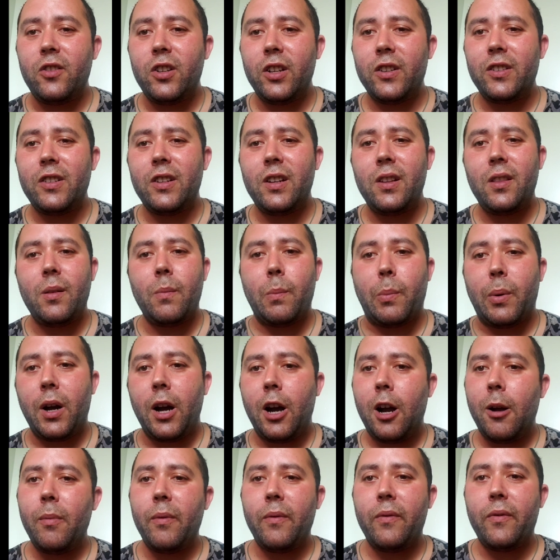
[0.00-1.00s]
just in the
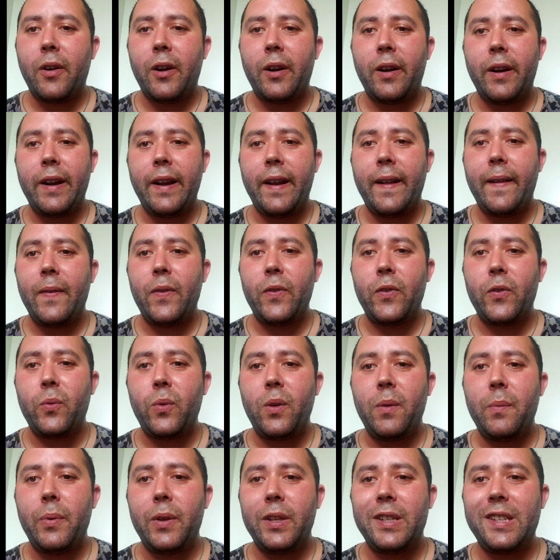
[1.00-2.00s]
palm of our hands,
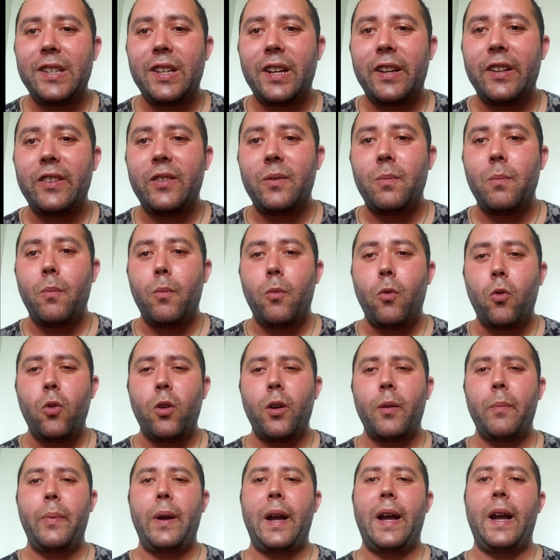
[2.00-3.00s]
we possess
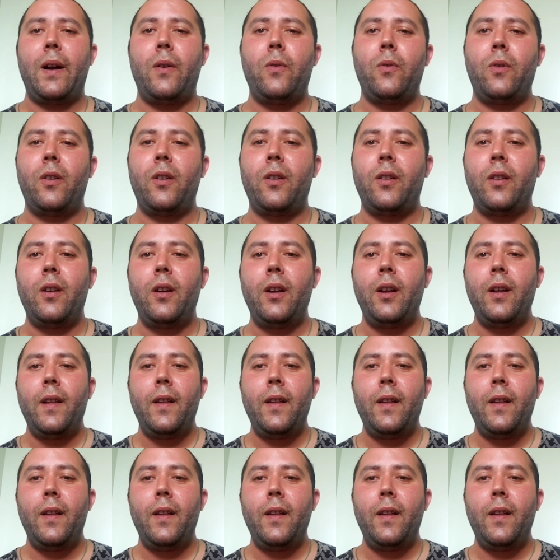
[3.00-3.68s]
more power